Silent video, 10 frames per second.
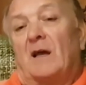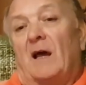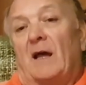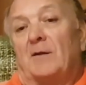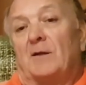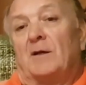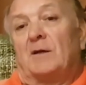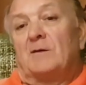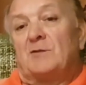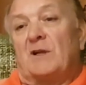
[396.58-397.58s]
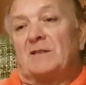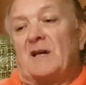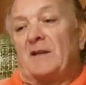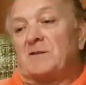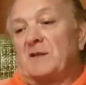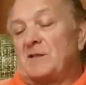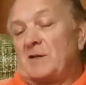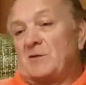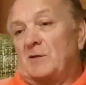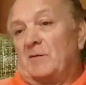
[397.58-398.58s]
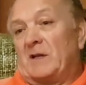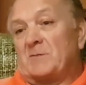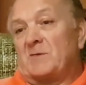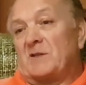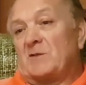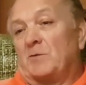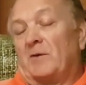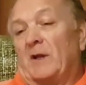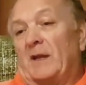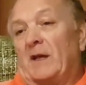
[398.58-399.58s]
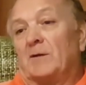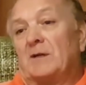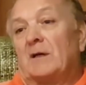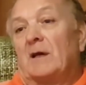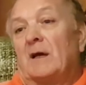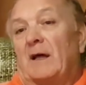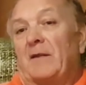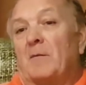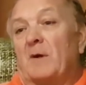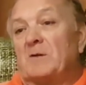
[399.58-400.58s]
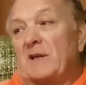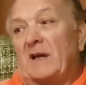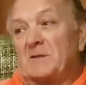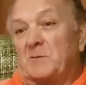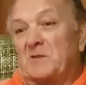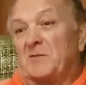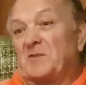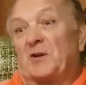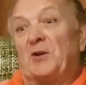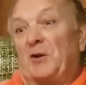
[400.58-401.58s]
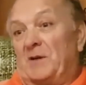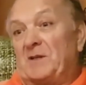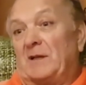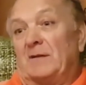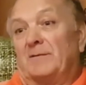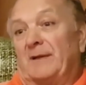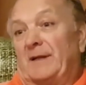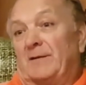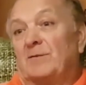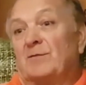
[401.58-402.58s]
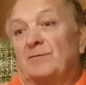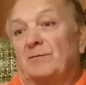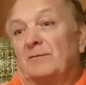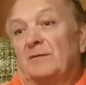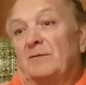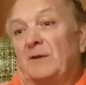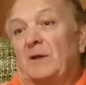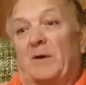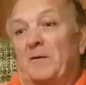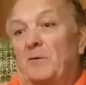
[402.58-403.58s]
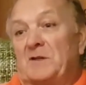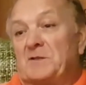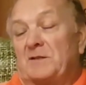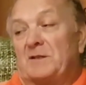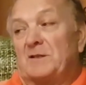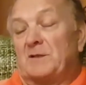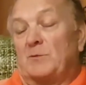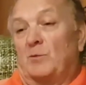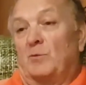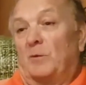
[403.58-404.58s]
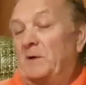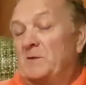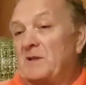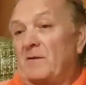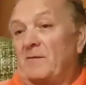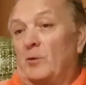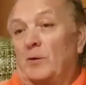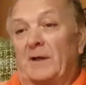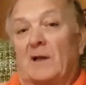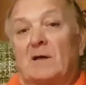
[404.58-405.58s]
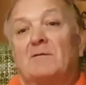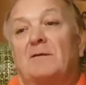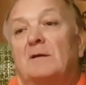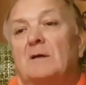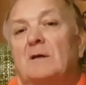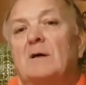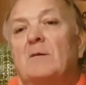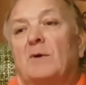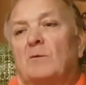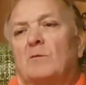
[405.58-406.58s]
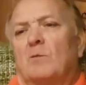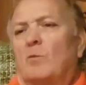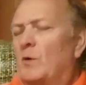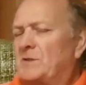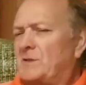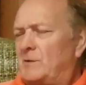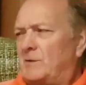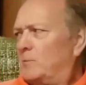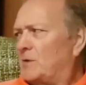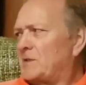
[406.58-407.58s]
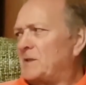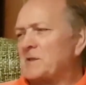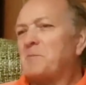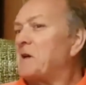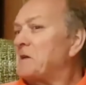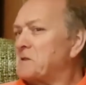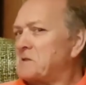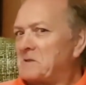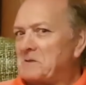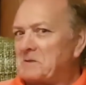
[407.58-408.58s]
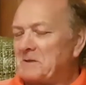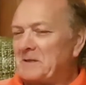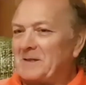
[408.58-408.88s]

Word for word: And uh, she has had a succession of husbands, as you'll find out, and they're mostly husbands for security and for no other reason. This is a woman who's never fallen in love. But watch your watch this space. Mm.